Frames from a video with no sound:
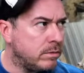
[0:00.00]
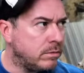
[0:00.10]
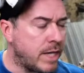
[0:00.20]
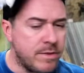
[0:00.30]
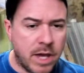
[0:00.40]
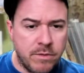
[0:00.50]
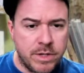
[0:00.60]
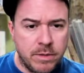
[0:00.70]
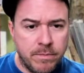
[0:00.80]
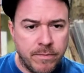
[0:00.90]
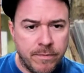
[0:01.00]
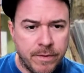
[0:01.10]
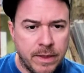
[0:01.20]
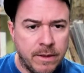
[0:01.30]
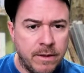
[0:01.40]
He's coaching them.
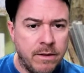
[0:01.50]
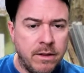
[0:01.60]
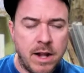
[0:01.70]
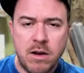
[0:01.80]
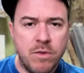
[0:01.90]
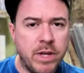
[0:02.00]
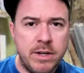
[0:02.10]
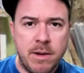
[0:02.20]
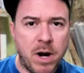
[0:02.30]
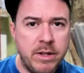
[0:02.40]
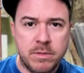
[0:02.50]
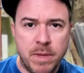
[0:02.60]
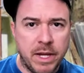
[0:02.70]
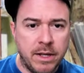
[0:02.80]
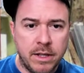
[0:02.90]
They're going to get their brains
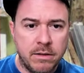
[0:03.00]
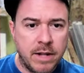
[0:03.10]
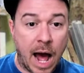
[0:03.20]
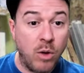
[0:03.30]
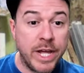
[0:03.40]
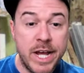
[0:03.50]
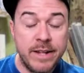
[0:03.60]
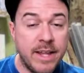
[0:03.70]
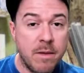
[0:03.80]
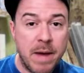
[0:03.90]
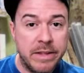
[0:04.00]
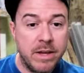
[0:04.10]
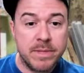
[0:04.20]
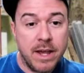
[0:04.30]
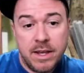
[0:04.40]
beat in. The only good thing about
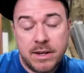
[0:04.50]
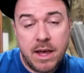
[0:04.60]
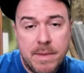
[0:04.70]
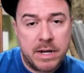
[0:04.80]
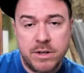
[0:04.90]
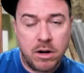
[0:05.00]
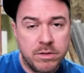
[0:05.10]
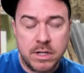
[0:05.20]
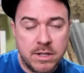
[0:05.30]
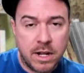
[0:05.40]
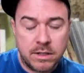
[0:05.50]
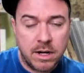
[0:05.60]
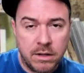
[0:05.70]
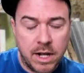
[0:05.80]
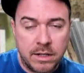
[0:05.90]
them is they get to go back to Charleston, South
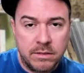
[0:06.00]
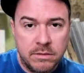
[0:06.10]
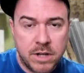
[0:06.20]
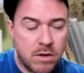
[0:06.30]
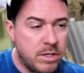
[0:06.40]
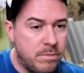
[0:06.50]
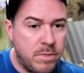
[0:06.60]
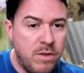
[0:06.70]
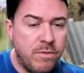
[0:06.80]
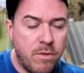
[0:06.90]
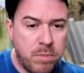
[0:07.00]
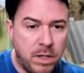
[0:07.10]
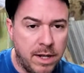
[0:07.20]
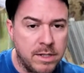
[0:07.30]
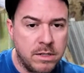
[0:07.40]
Carolina. Charleston's a beautiful
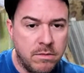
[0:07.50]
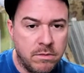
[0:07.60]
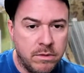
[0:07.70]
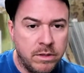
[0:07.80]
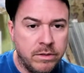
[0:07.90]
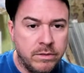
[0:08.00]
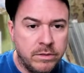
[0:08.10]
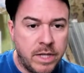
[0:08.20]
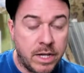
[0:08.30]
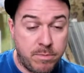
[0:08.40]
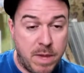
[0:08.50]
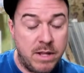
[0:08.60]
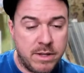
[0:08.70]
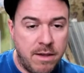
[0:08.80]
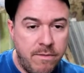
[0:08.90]
place.
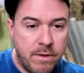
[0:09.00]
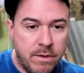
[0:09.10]
Expensive.